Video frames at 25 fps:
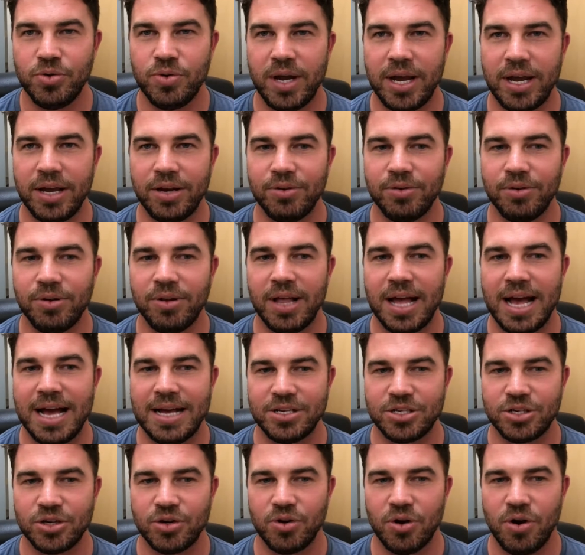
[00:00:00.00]
to handle
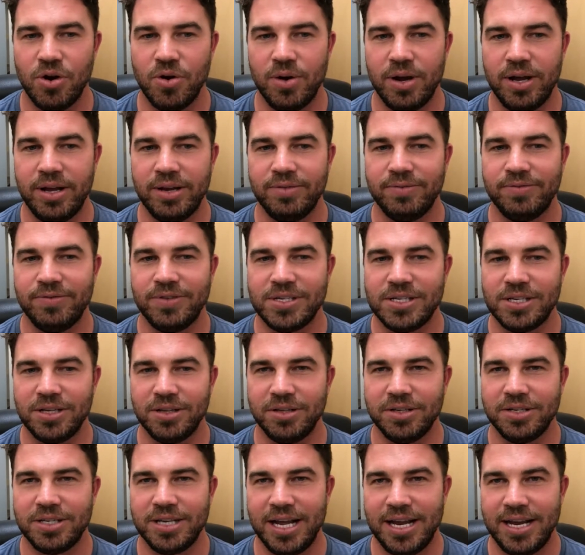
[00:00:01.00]
escrow and
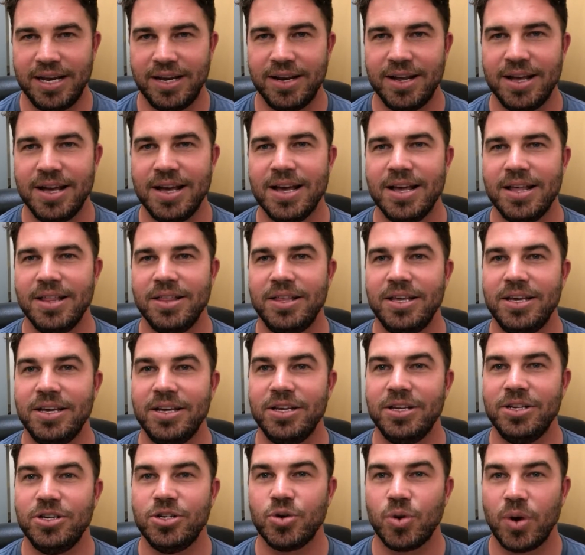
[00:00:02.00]
facilitate
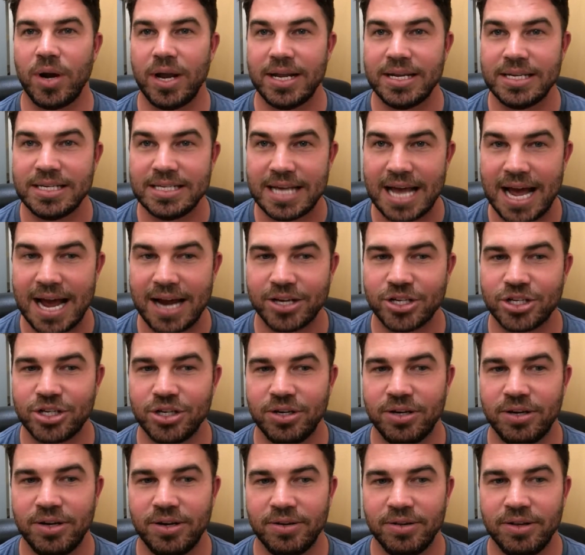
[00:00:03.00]
the
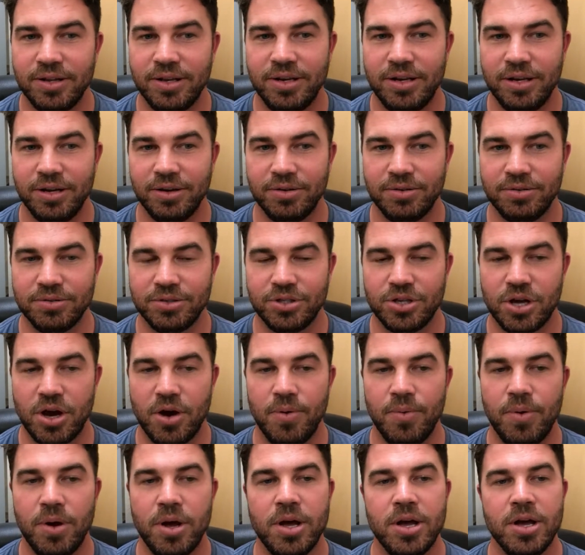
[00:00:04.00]
transaction of the deal.
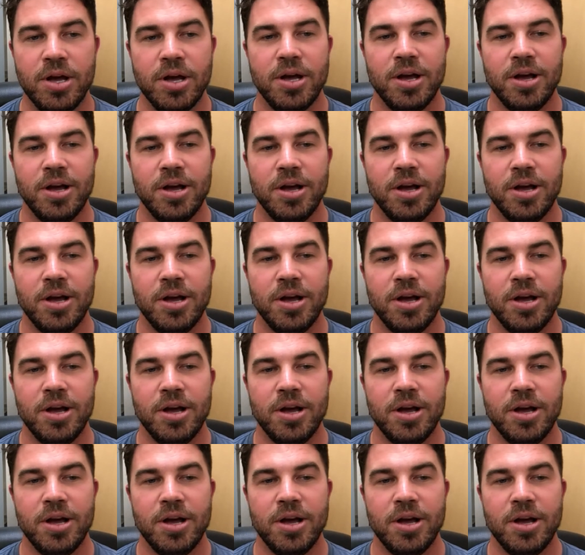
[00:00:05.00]
So